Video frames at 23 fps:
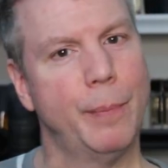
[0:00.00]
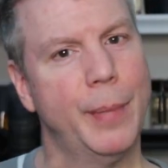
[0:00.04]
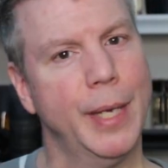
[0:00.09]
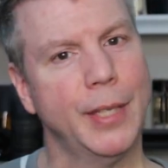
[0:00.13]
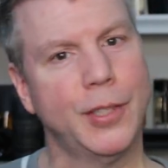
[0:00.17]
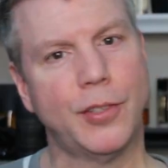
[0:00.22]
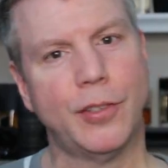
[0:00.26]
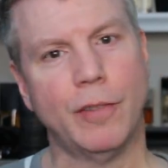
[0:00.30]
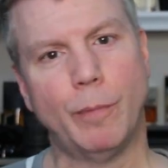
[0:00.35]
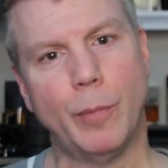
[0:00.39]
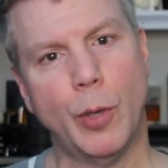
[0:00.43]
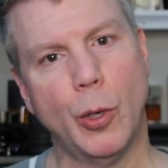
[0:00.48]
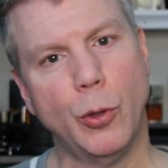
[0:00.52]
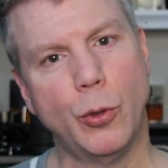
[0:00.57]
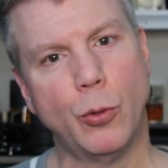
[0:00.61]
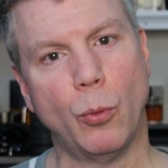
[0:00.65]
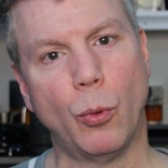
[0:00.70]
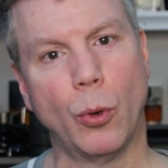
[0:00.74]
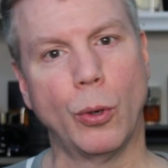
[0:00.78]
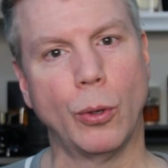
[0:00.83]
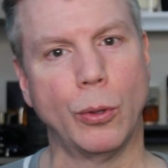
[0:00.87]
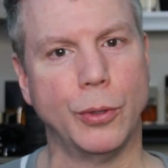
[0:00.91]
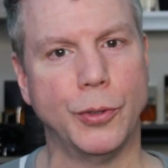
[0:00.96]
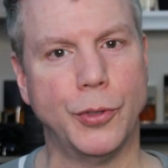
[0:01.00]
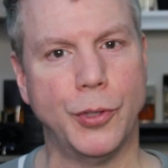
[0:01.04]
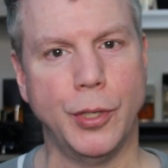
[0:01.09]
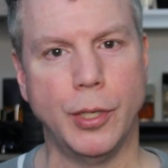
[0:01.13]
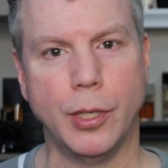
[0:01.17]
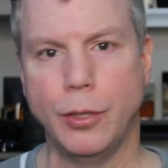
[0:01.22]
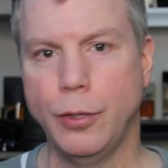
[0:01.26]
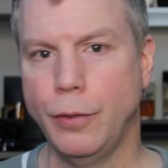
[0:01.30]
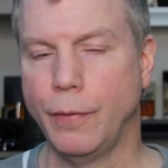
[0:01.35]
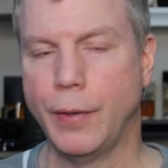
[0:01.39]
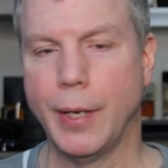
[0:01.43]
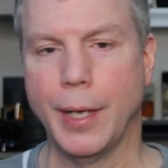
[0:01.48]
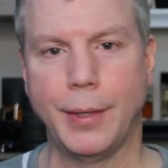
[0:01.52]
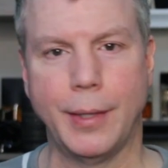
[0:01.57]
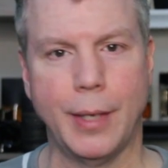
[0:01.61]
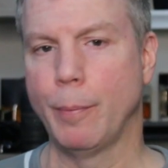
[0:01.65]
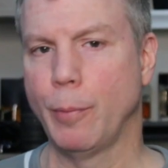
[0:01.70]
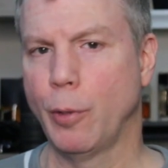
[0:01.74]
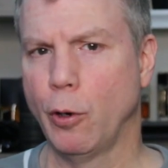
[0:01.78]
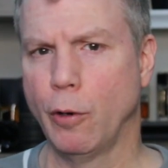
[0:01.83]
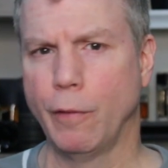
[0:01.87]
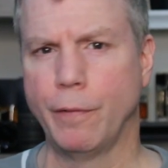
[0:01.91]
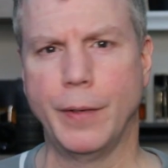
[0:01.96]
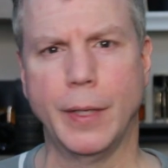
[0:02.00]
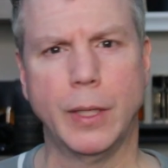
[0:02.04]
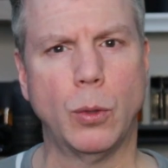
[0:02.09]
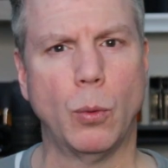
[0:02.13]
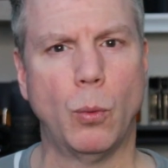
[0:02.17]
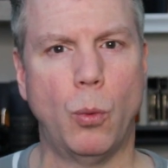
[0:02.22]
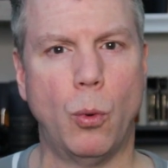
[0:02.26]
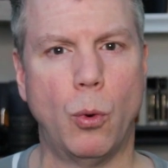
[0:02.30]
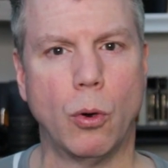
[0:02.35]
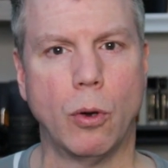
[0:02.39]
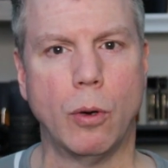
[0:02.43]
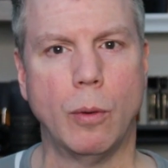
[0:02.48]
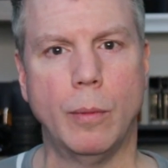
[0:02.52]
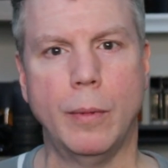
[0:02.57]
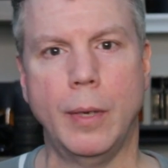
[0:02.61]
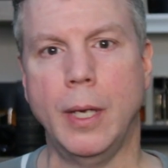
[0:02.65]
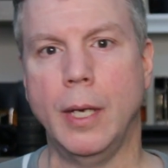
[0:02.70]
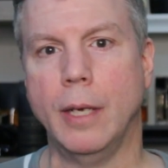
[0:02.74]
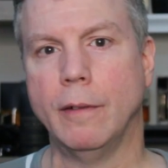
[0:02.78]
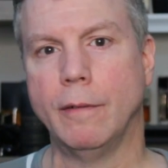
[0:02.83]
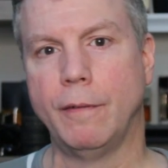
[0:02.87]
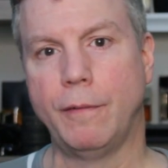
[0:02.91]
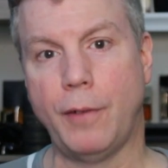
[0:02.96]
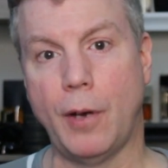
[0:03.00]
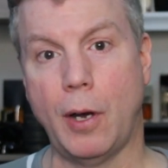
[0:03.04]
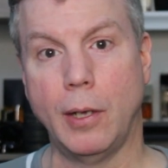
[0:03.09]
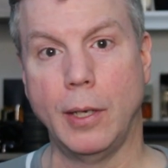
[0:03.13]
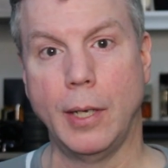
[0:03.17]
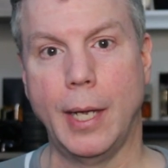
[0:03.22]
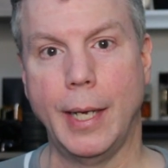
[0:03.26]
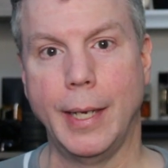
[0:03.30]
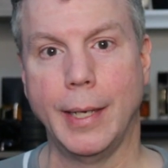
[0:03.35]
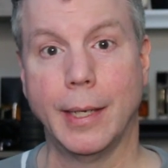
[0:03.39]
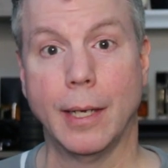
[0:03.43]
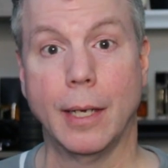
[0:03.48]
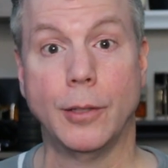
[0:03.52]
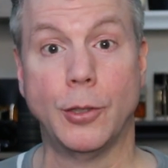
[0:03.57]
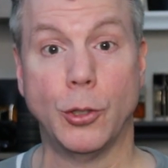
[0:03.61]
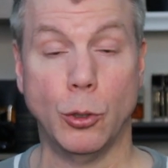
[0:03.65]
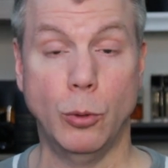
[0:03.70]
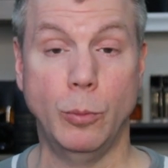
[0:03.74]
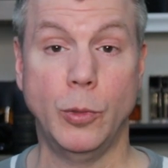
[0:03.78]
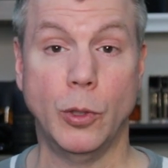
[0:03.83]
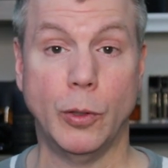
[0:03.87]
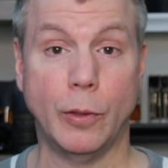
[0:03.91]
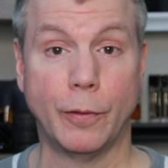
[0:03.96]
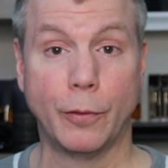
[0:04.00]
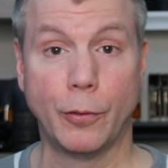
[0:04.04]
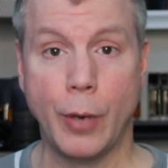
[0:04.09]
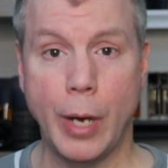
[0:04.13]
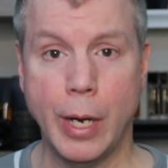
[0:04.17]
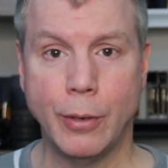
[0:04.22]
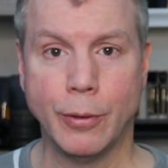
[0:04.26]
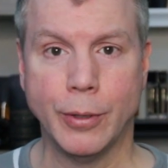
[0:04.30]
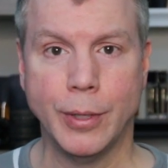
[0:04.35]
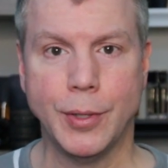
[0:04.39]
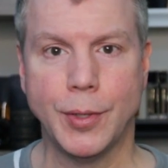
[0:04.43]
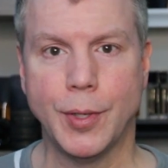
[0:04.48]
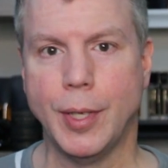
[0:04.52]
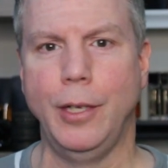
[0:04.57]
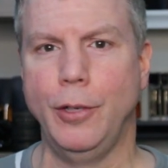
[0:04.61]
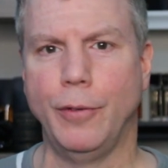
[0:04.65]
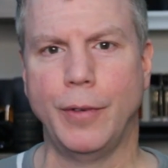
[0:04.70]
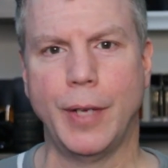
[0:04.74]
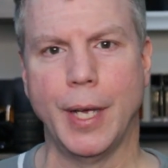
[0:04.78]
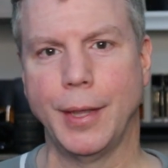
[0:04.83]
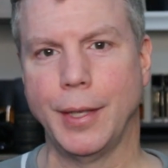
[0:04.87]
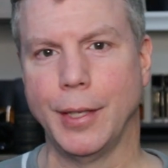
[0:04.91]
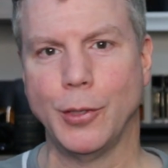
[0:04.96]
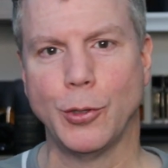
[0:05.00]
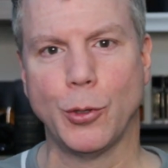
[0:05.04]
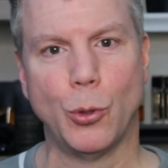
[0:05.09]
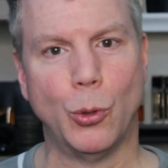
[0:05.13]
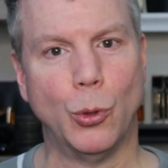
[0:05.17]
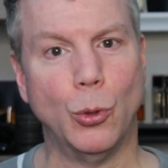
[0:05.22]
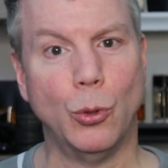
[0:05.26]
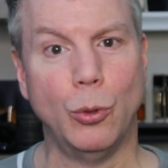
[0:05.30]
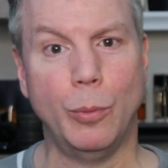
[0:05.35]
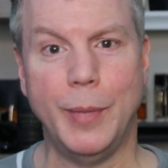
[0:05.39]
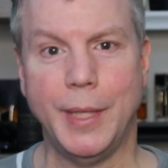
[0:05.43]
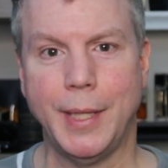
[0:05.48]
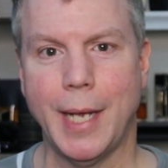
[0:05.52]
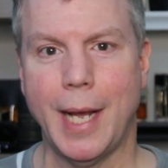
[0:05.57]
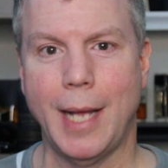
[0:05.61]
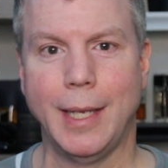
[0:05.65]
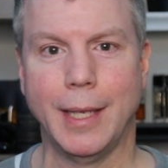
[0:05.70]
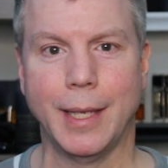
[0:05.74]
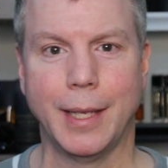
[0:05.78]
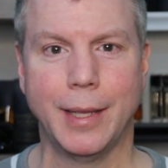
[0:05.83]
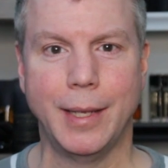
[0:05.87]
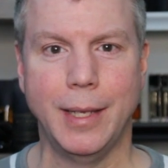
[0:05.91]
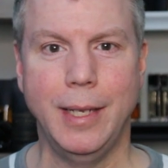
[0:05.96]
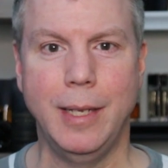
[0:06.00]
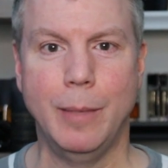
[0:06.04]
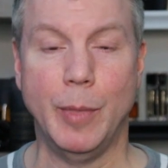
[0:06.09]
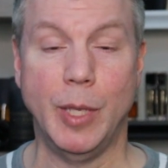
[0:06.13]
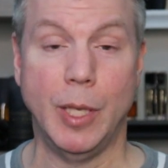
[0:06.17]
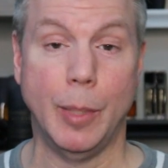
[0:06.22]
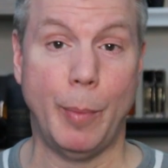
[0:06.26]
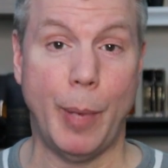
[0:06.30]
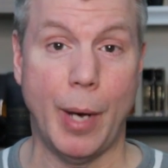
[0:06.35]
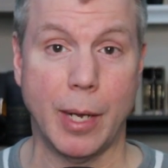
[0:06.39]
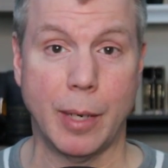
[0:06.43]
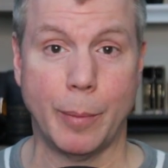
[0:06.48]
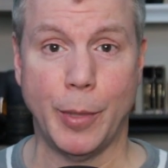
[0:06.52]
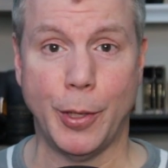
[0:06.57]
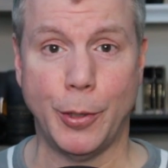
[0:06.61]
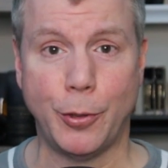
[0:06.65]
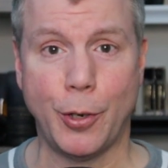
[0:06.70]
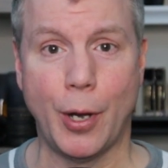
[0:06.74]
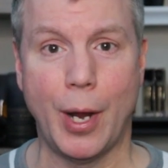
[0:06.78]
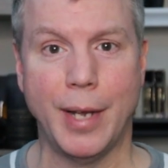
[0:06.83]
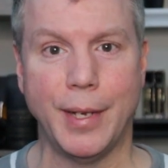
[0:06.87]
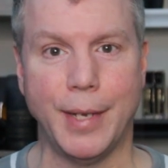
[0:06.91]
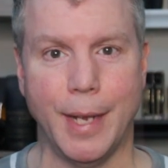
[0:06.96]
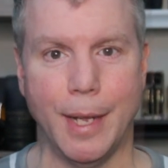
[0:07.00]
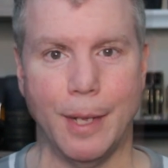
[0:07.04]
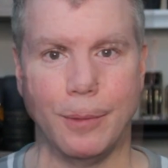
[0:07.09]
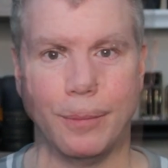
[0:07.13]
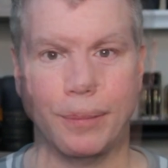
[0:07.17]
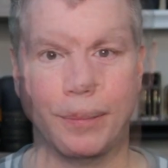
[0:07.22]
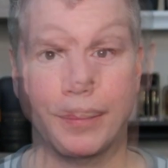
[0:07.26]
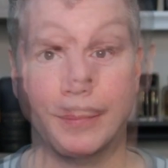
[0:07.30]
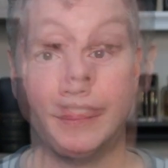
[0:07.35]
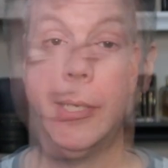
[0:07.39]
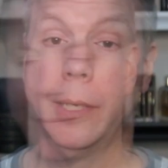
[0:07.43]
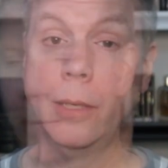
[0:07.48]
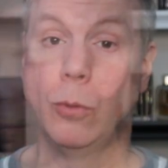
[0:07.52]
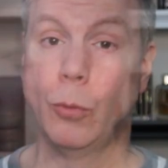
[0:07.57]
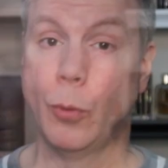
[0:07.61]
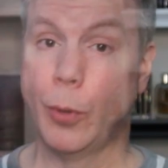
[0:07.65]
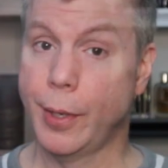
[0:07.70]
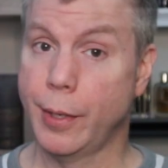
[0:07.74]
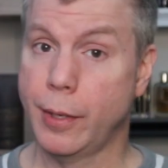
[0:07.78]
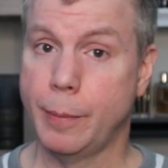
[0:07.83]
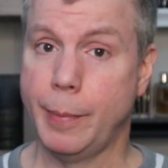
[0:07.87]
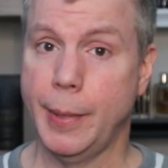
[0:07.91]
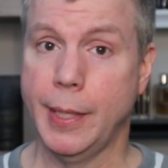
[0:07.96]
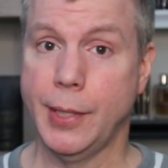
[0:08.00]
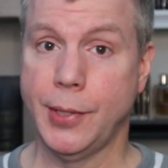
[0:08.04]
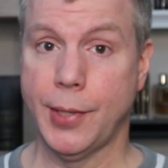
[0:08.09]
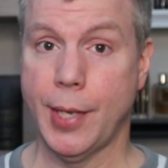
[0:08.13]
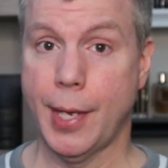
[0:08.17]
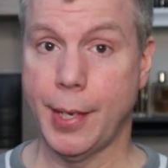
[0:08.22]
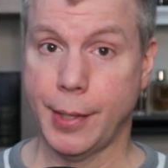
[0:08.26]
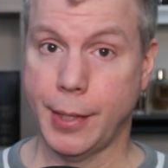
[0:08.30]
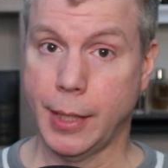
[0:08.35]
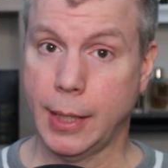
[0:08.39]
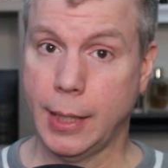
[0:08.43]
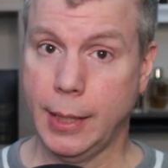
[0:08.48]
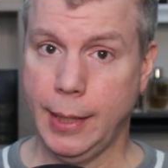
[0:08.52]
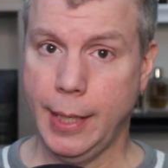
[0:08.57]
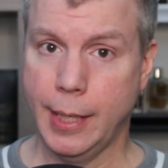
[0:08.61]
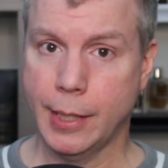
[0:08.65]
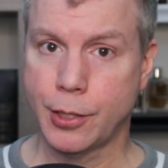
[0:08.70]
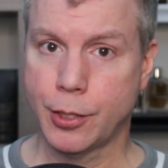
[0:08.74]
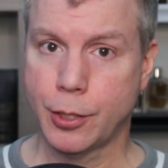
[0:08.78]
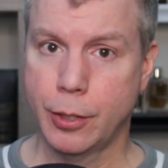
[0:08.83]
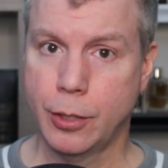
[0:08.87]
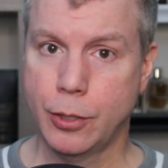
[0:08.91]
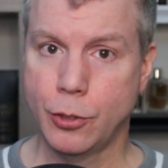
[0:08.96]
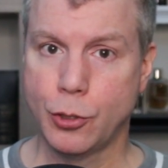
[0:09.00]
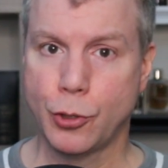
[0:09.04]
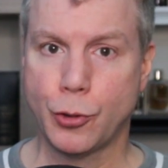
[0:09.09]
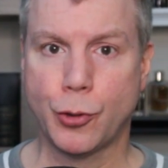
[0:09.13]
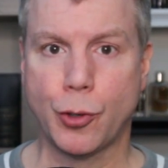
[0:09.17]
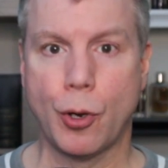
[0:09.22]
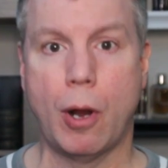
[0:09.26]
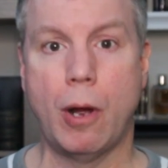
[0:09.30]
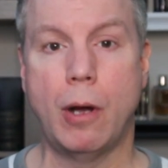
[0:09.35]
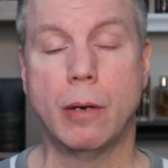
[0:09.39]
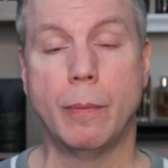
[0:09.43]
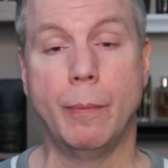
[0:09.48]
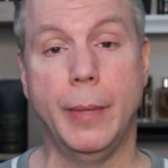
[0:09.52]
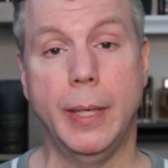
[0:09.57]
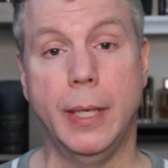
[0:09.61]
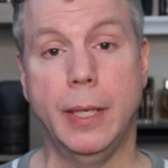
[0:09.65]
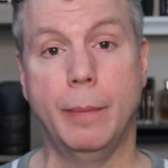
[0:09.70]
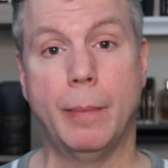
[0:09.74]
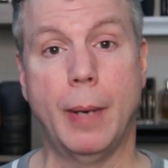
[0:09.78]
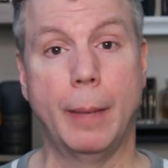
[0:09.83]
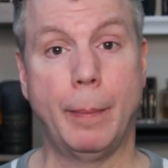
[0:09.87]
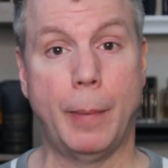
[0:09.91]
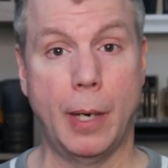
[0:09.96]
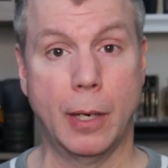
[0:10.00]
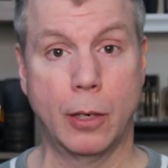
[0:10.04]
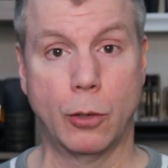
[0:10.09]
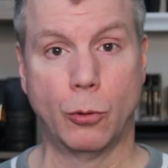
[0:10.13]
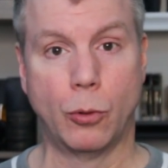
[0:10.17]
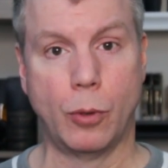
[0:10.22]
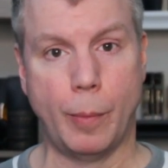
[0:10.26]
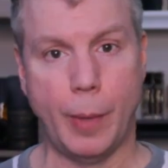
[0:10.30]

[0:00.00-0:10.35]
the best of both worlds, you know? You've got that perfect warm fall-like autumnal fragrance, and you've got this cool metallic theme in the bottom of the dry down. Again, one of the best out of the collection, Strong Me by Paco